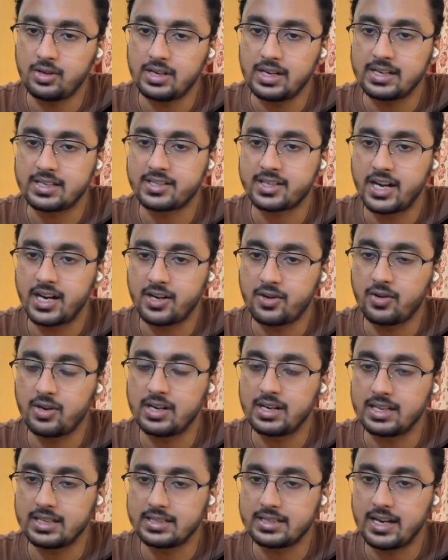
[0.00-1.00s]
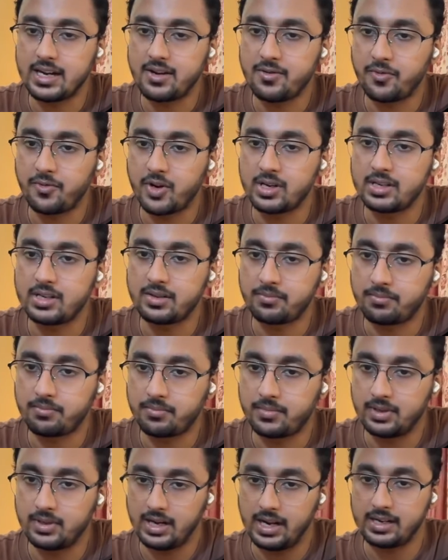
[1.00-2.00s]
Let's try to understand what,
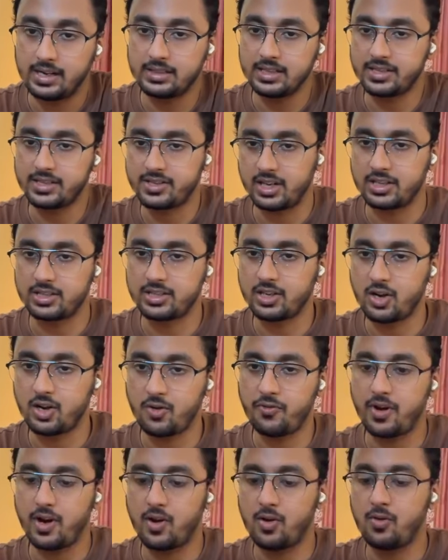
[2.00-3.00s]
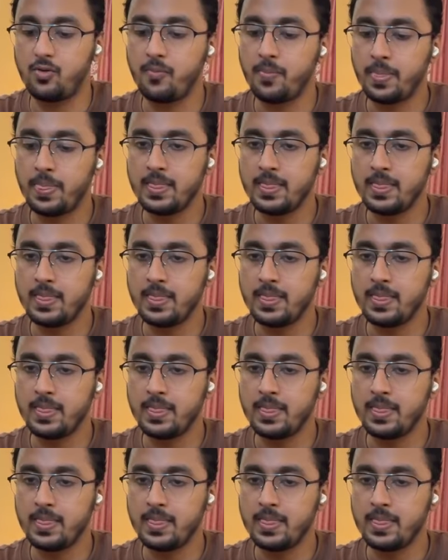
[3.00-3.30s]
like the structure of how